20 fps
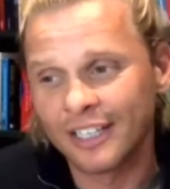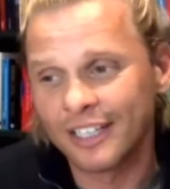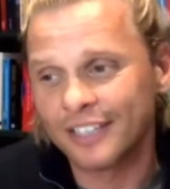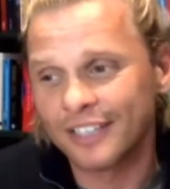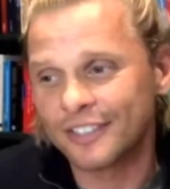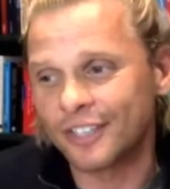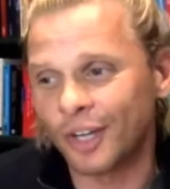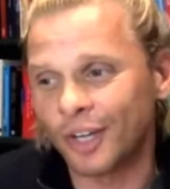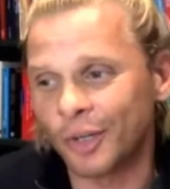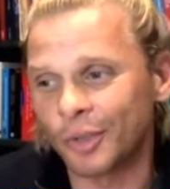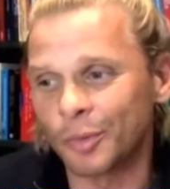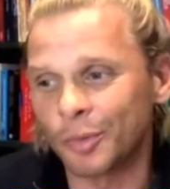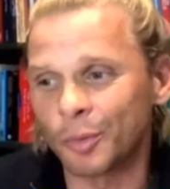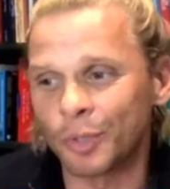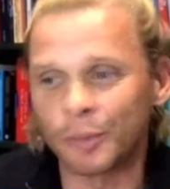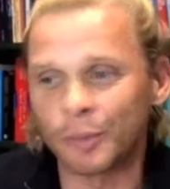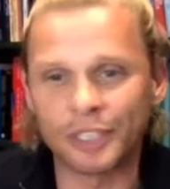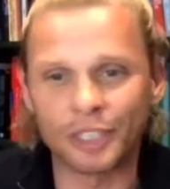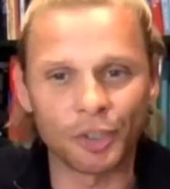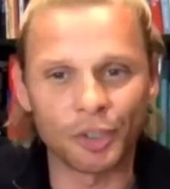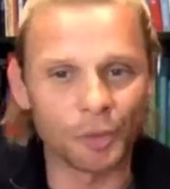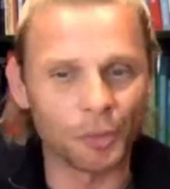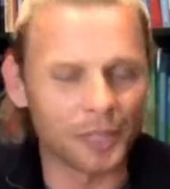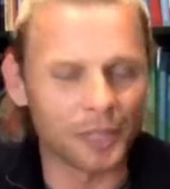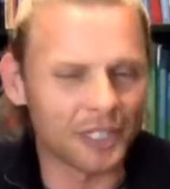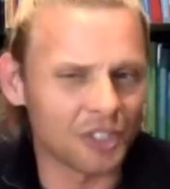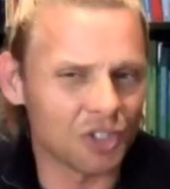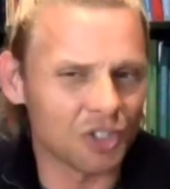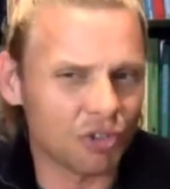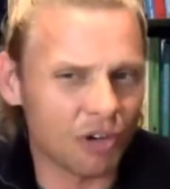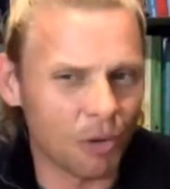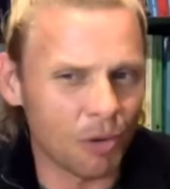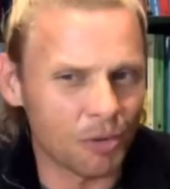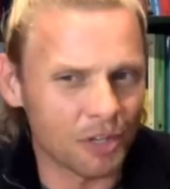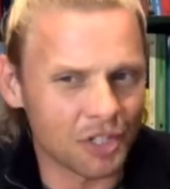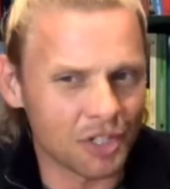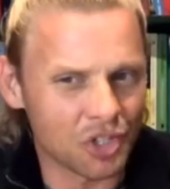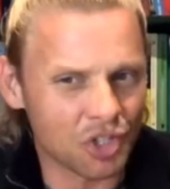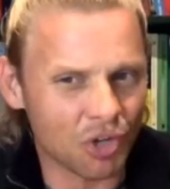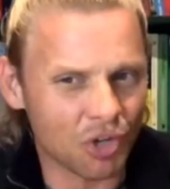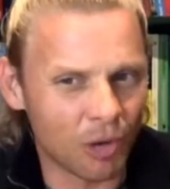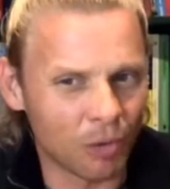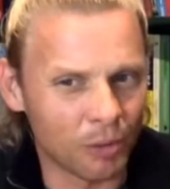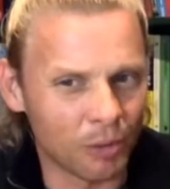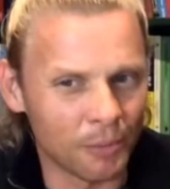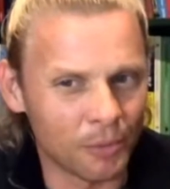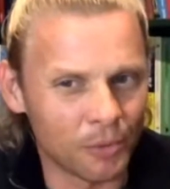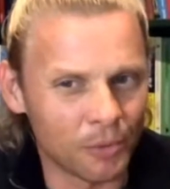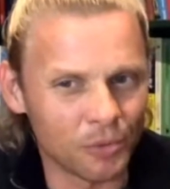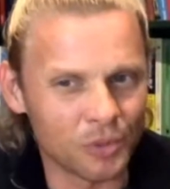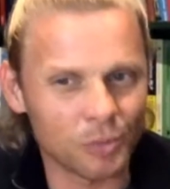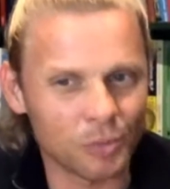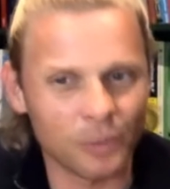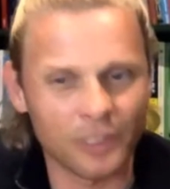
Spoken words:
So what do? We control the controllables.